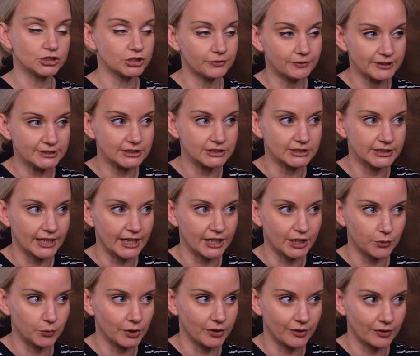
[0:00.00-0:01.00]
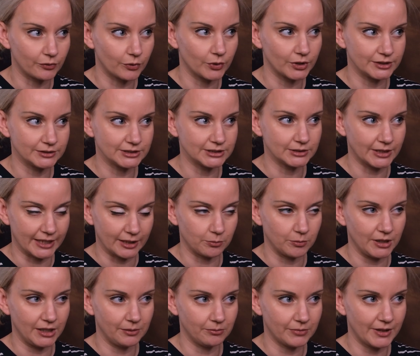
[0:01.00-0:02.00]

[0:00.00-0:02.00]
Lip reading: of the society where everyone's like me.